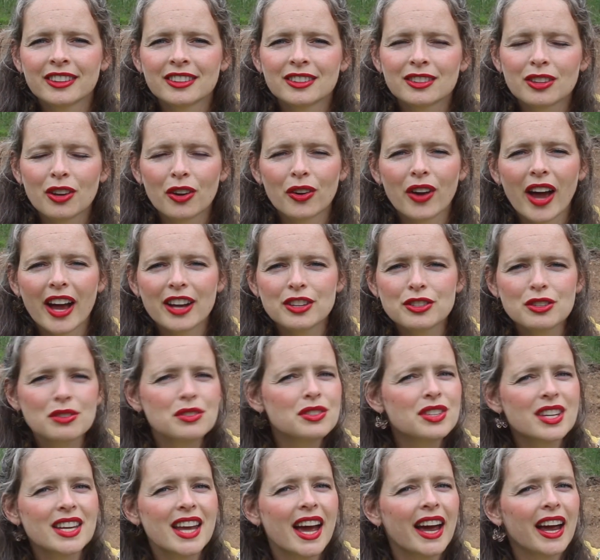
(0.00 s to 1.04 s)
So as you
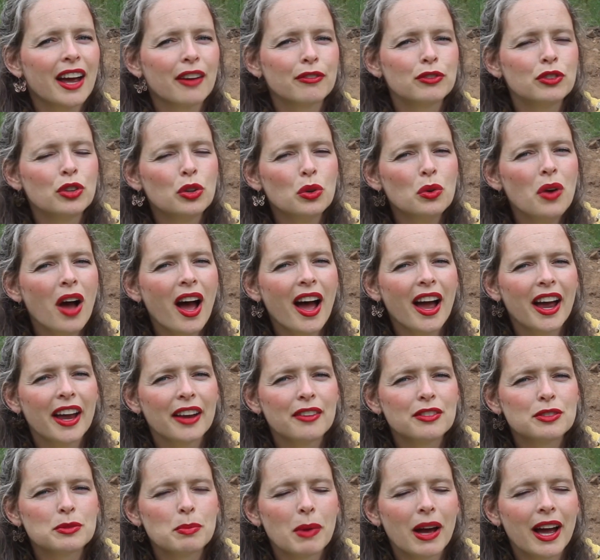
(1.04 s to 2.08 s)
see, I have two
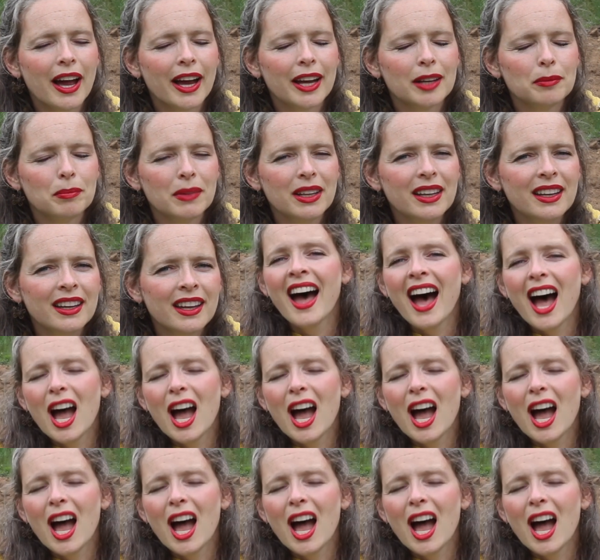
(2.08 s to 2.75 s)
hives behind me.